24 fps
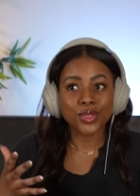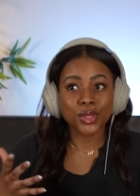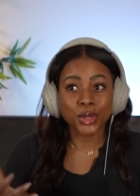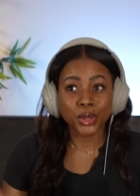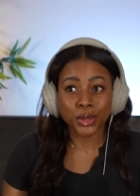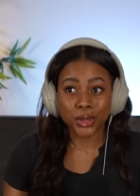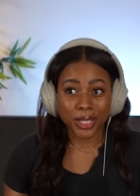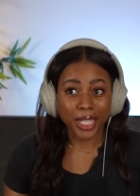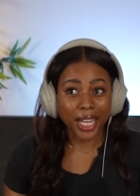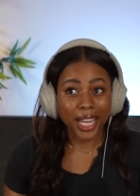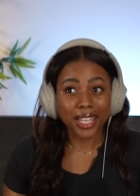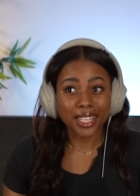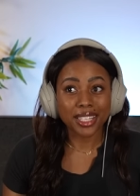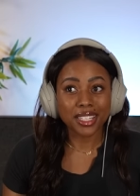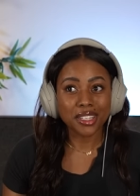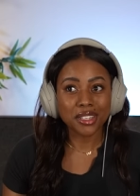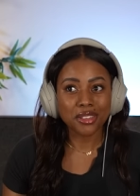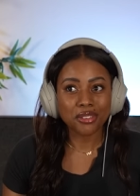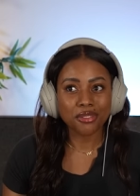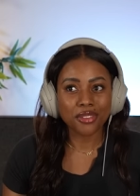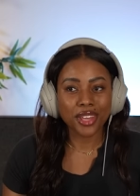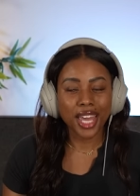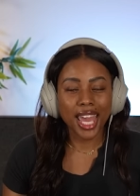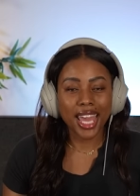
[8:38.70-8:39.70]

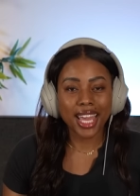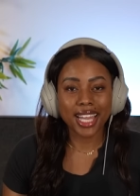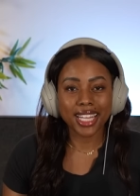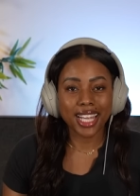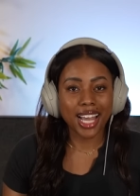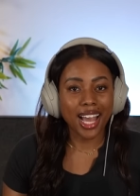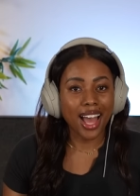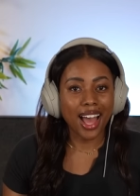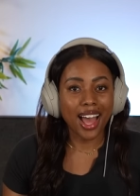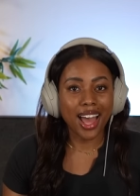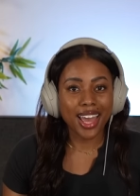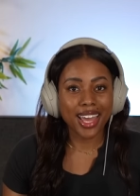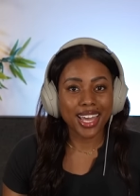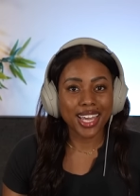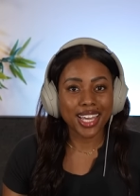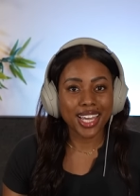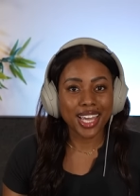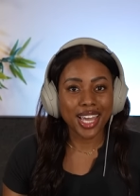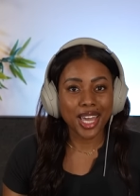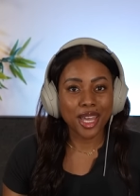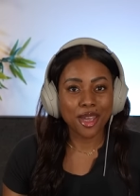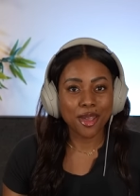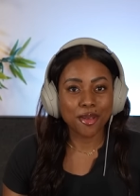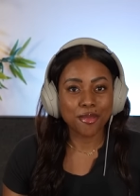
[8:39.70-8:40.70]
creative, and
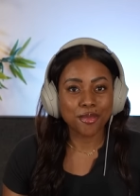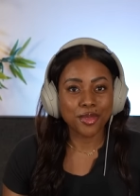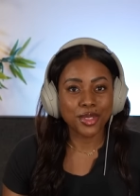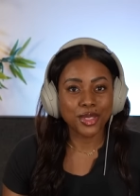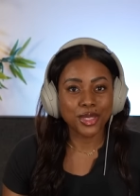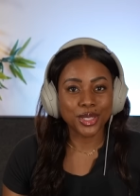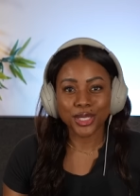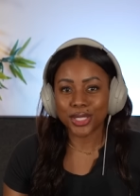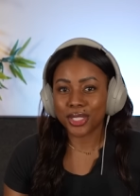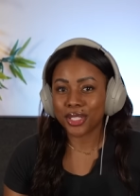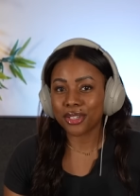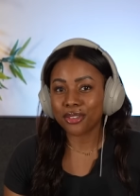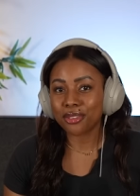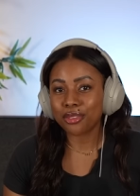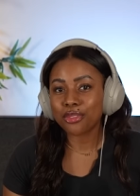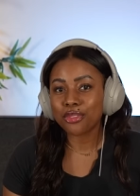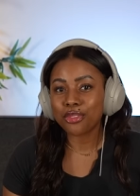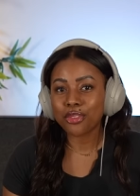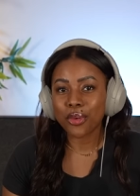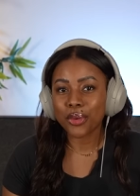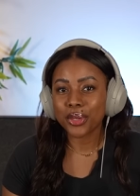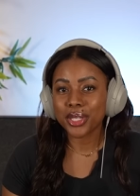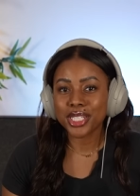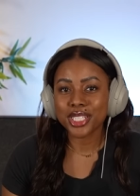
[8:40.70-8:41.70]
I am looking
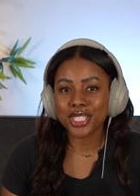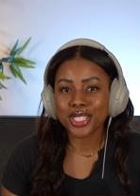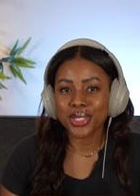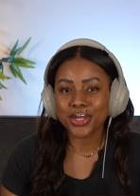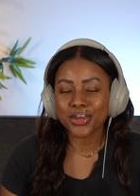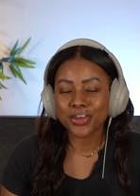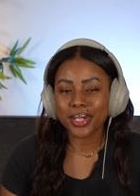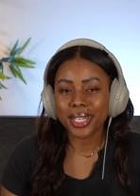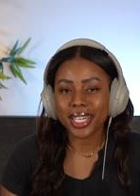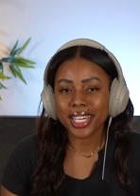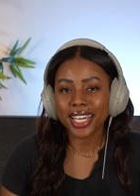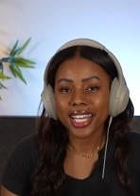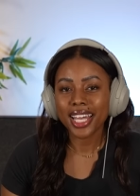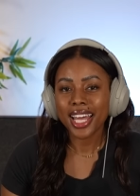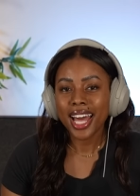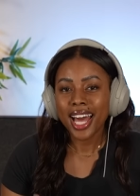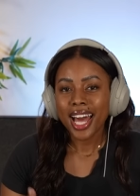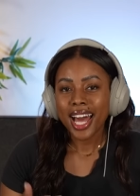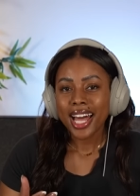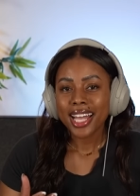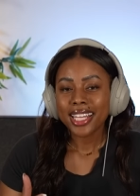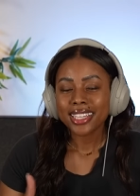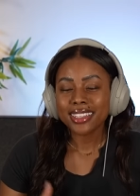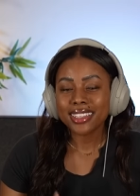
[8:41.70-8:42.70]
forward to it.
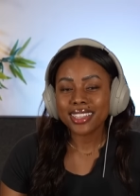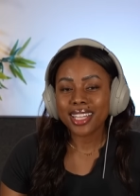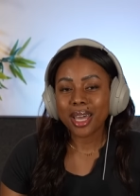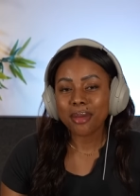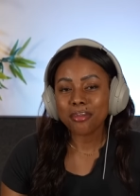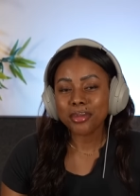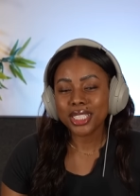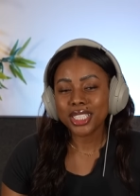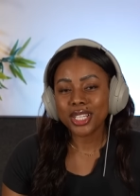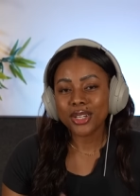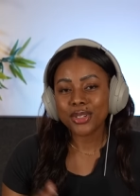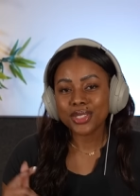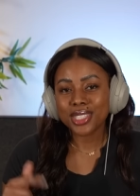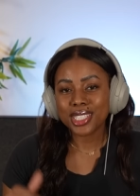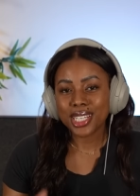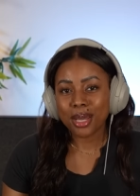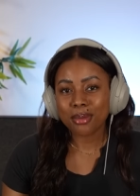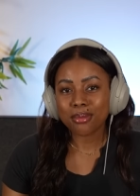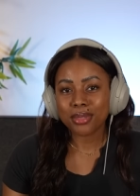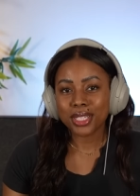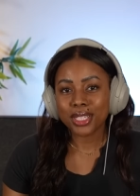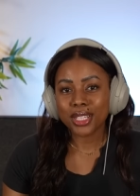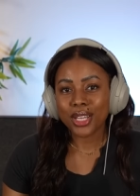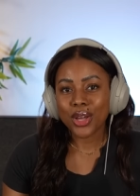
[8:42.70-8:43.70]
Let me know
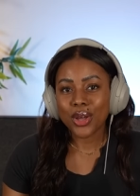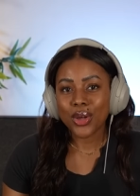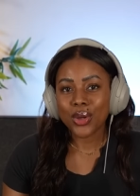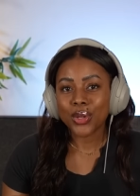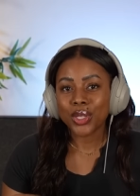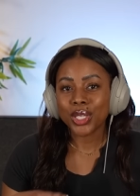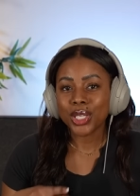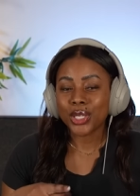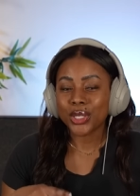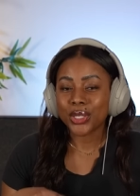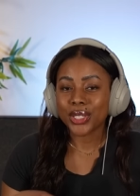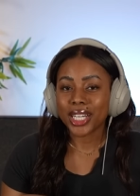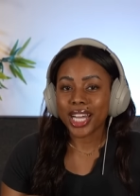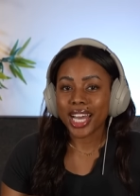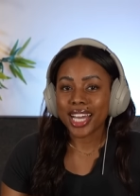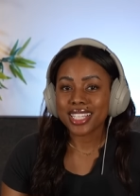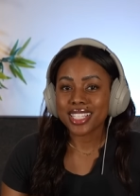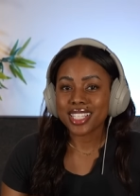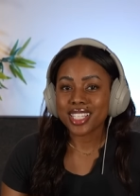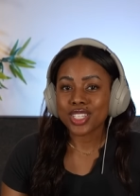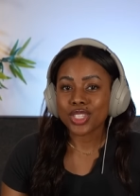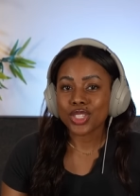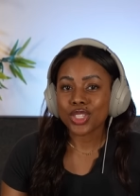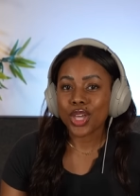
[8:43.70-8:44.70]
down below your
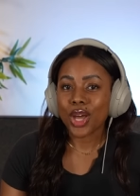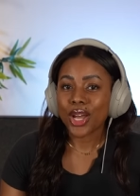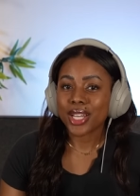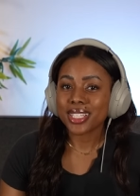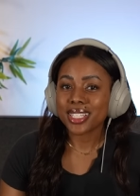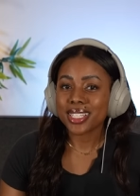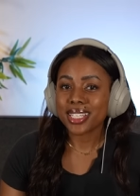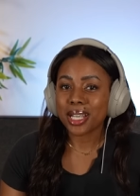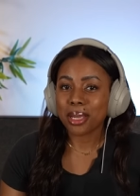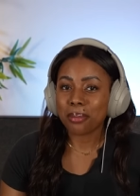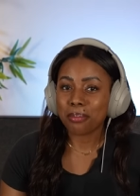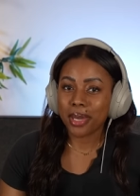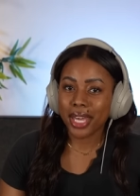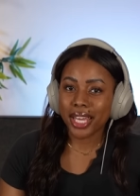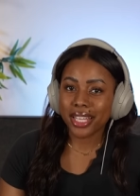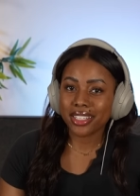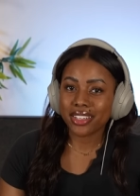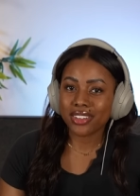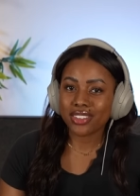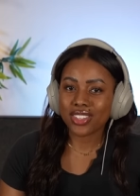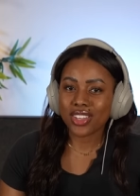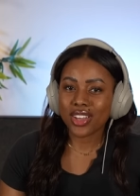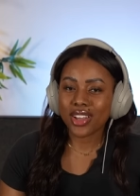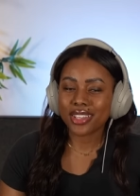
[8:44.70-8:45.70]
guys' thoughts and
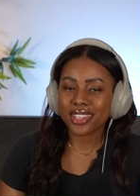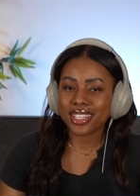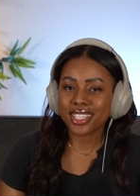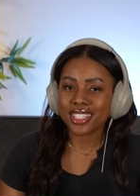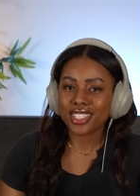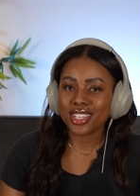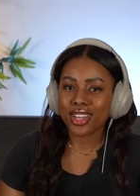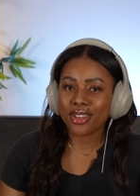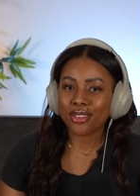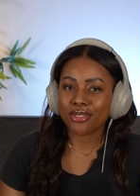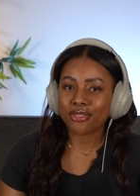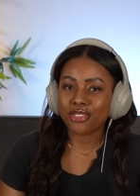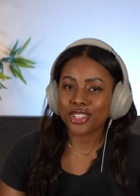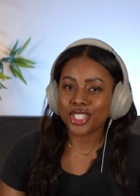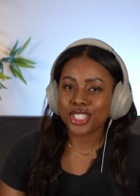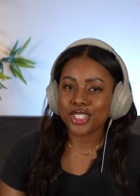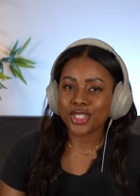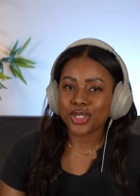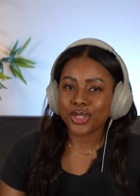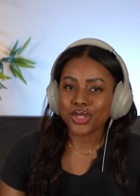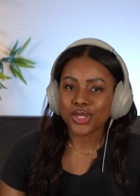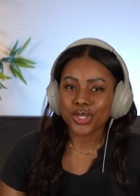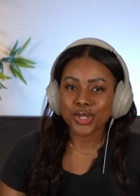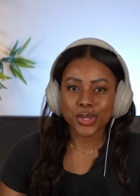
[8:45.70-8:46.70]
opinions on this
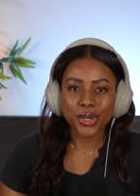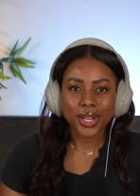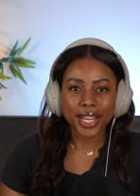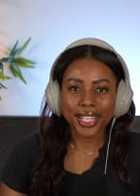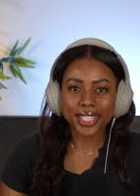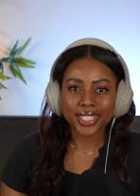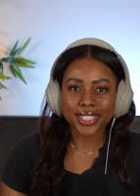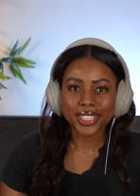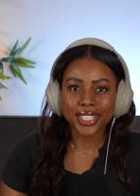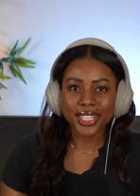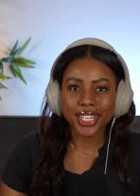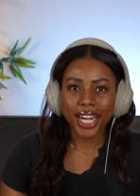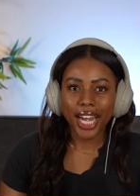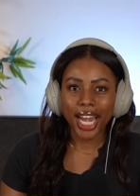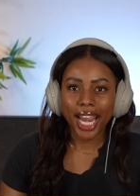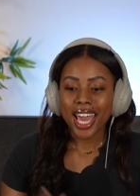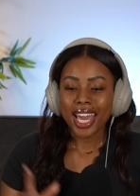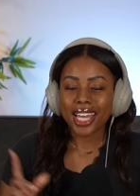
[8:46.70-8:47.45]
official trailer,